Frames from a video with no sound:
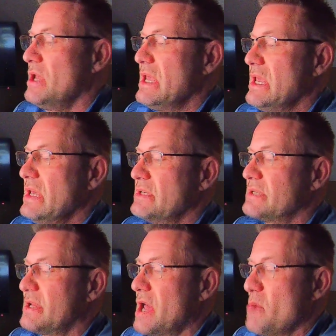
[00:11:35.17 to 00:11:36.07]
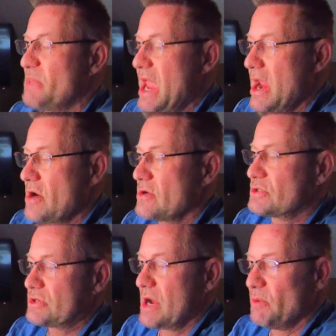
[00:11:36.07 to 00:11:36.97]
is a pairs
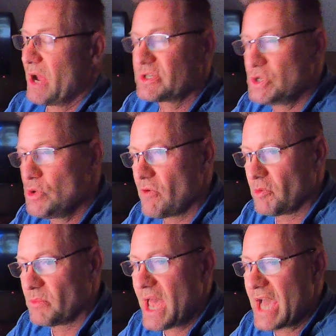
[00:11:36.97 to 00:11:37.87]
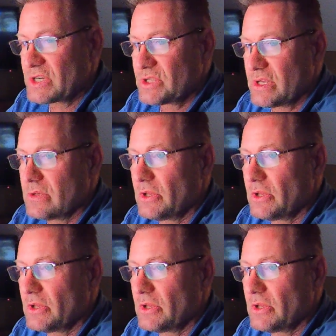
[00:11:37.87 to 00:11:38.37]
trade. We got 2 of them, actually.